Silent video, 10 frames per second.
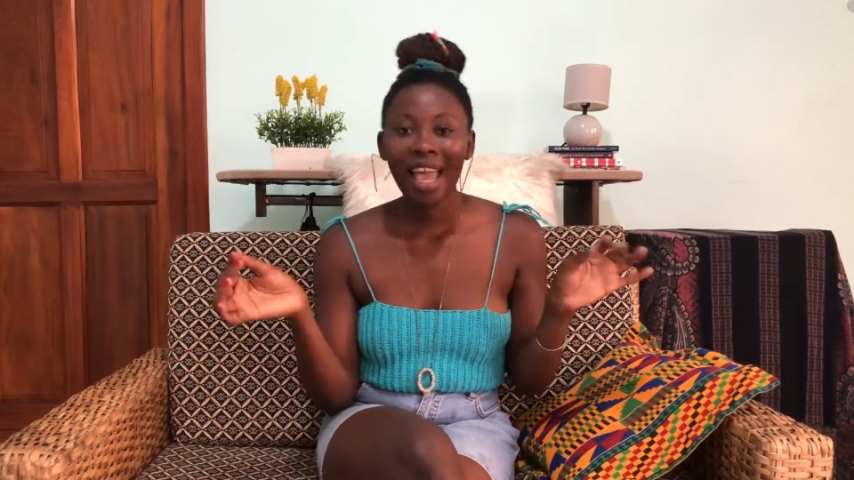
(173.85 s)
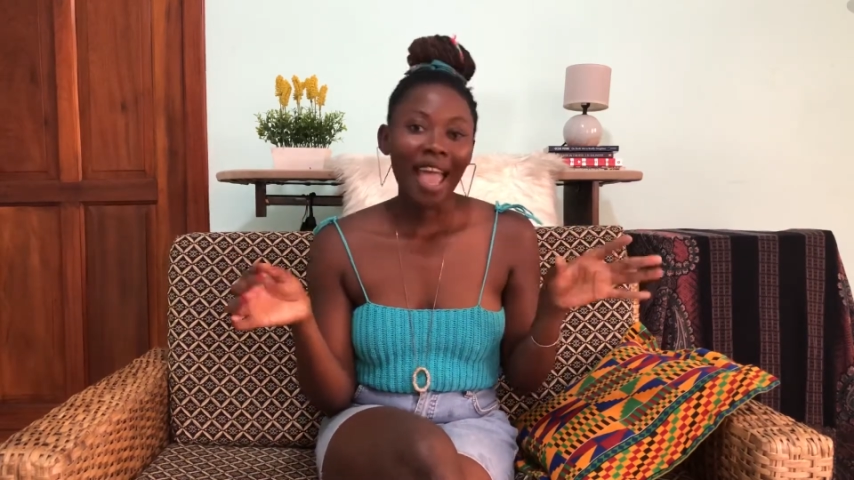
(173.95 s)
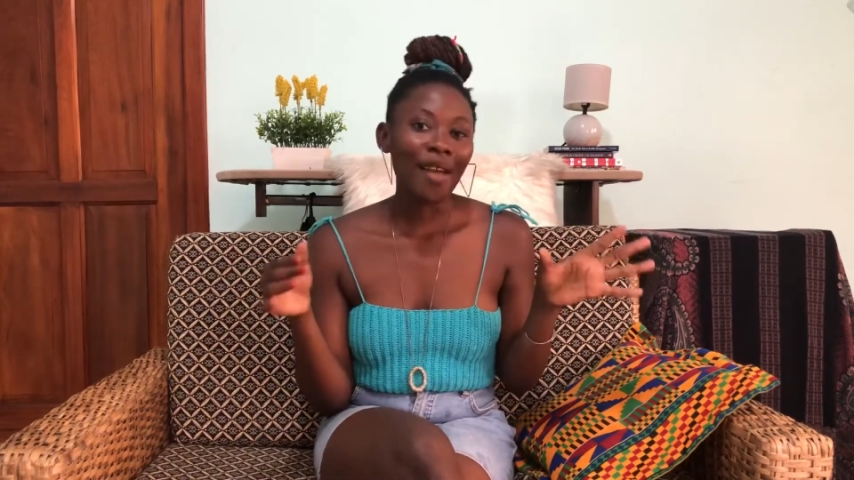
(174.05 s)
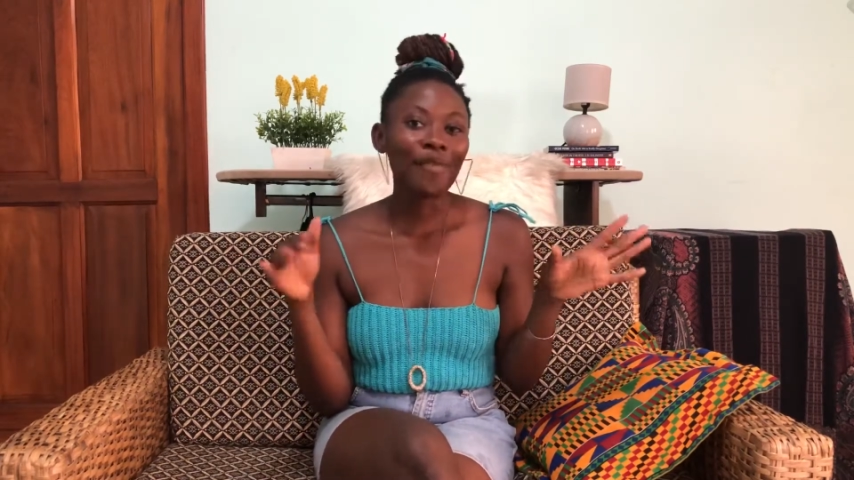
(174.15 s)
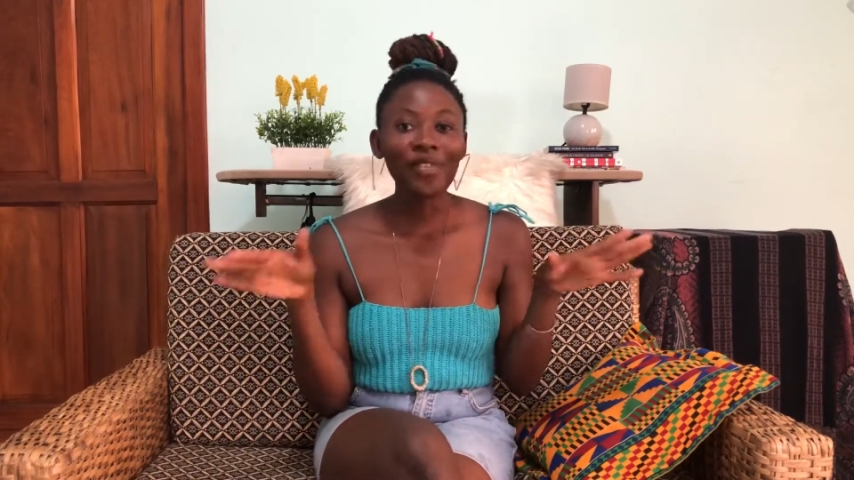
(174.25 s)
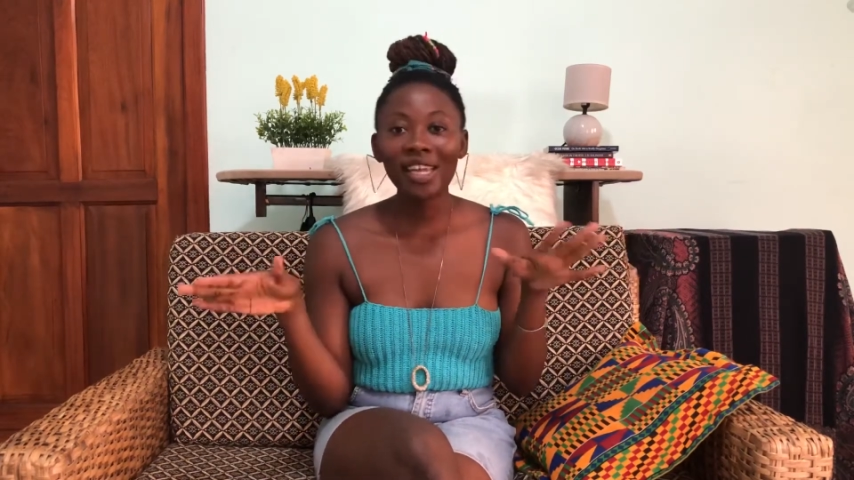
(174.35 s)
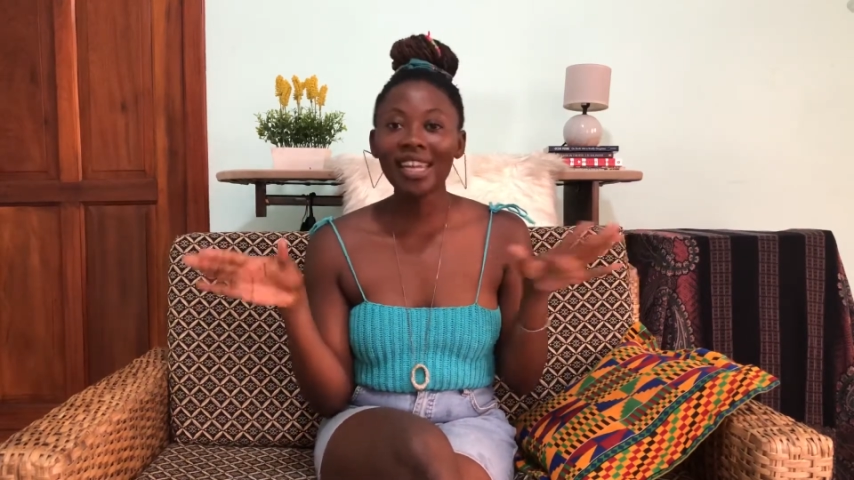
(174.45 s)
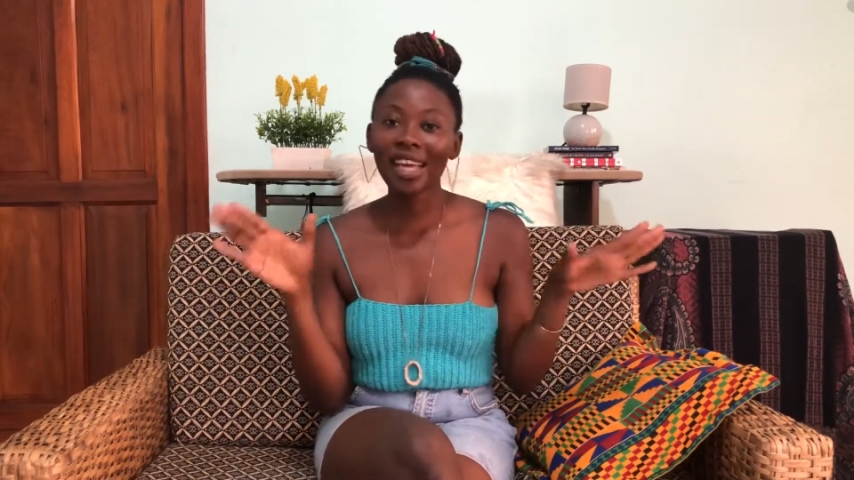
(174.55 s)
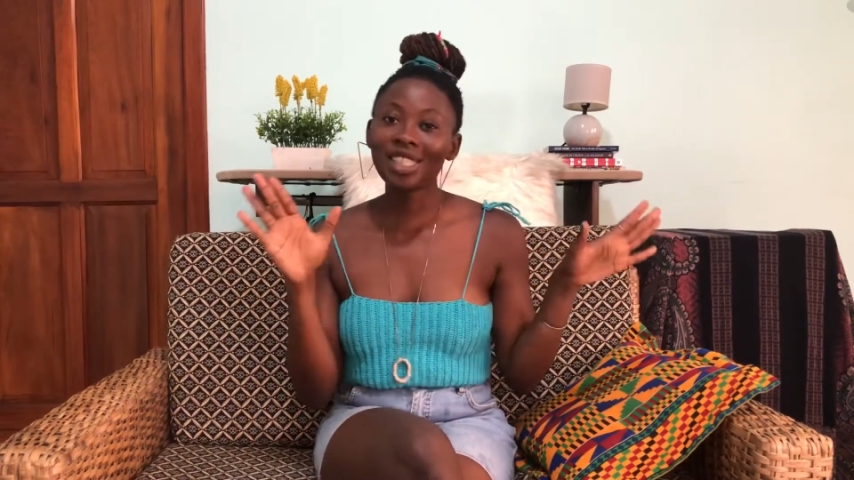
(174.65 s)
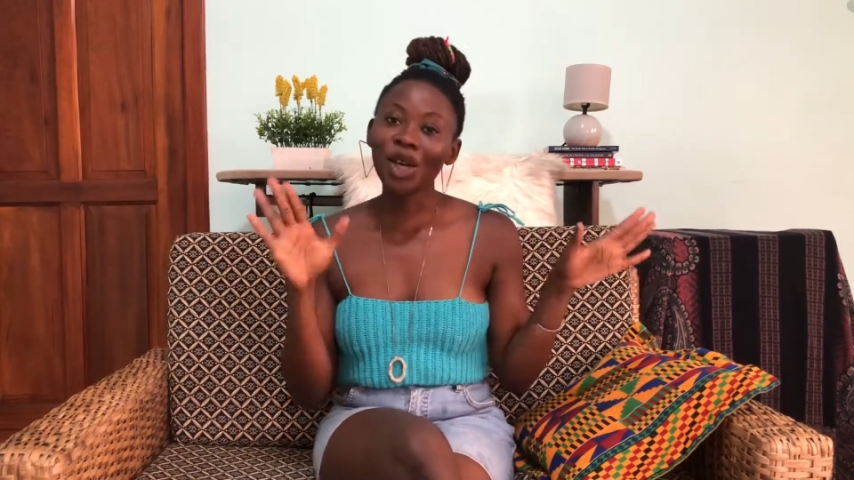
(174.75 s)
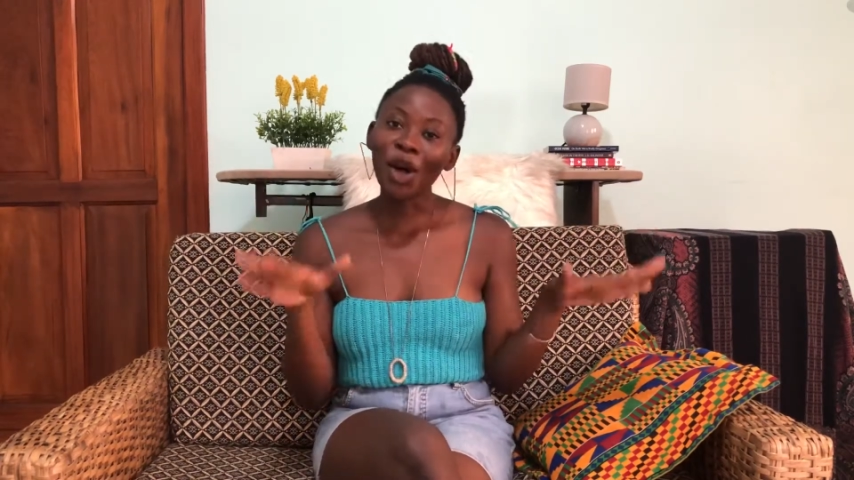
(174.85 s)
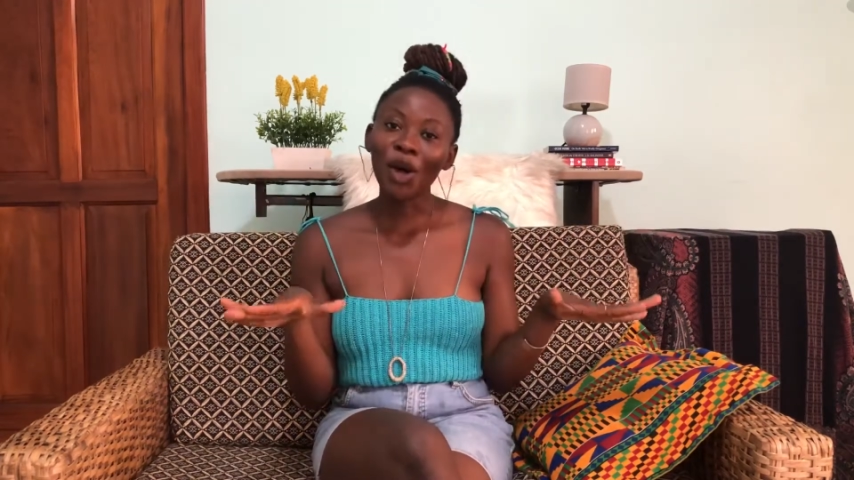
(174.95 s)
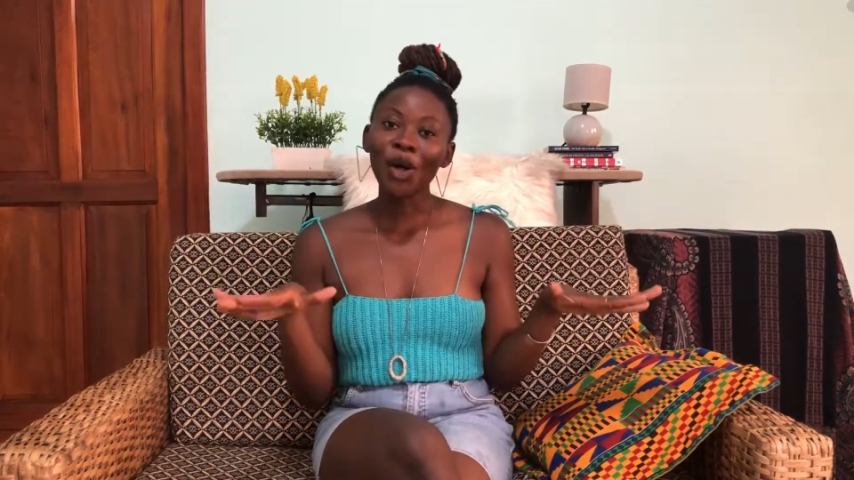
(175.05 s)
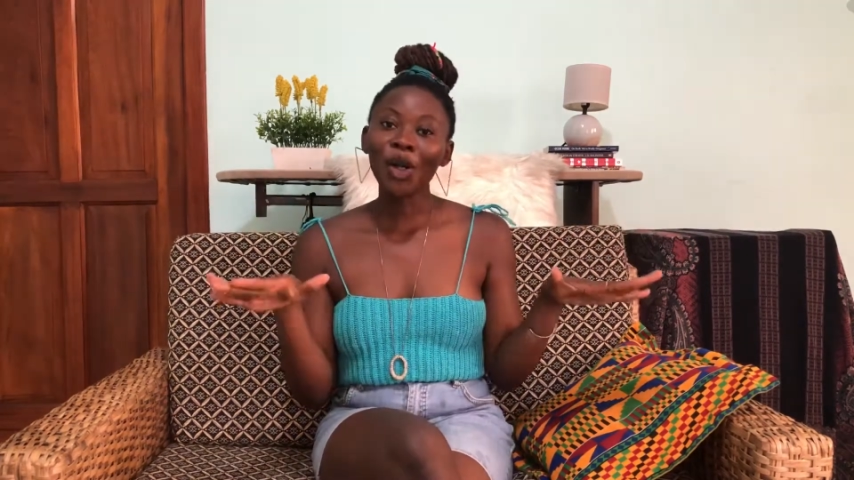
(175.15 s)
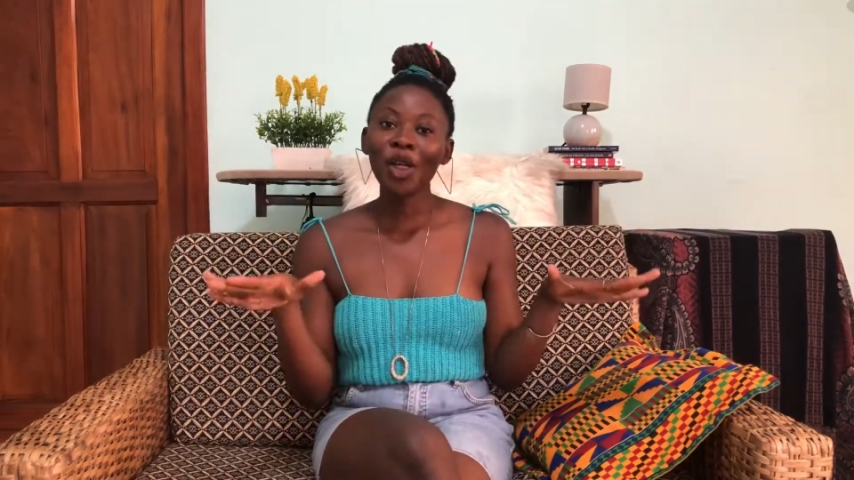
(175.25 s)
and free night
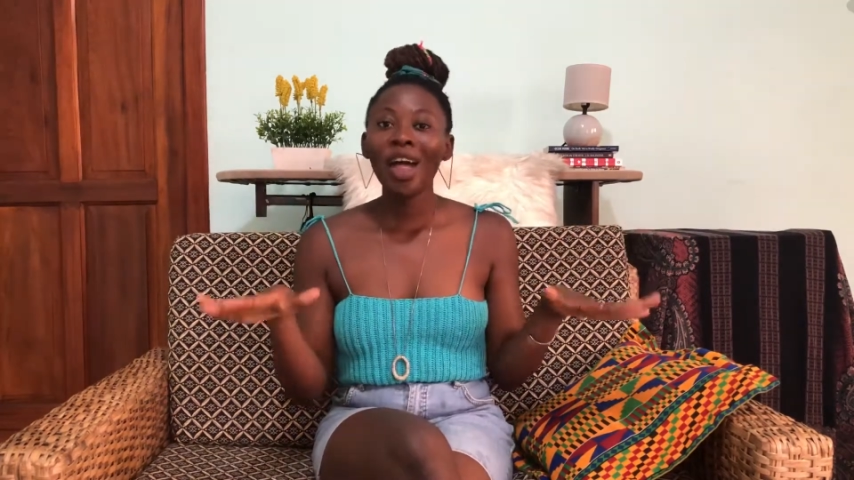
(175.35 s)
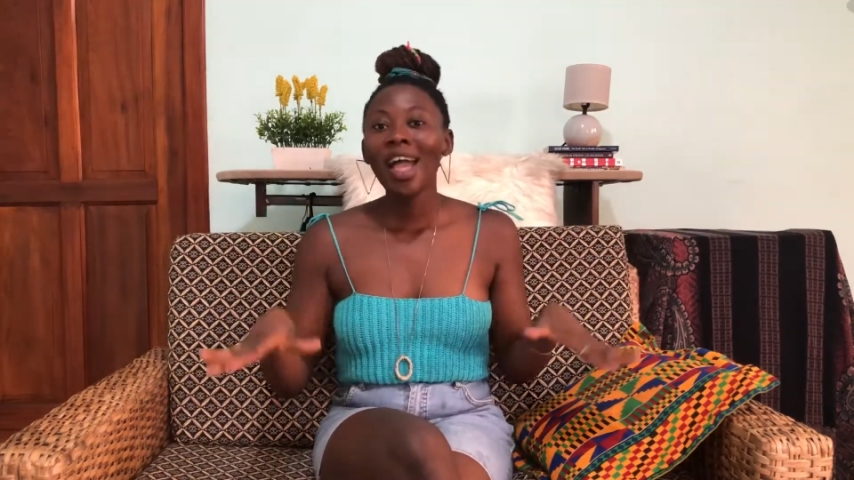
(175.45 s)
call,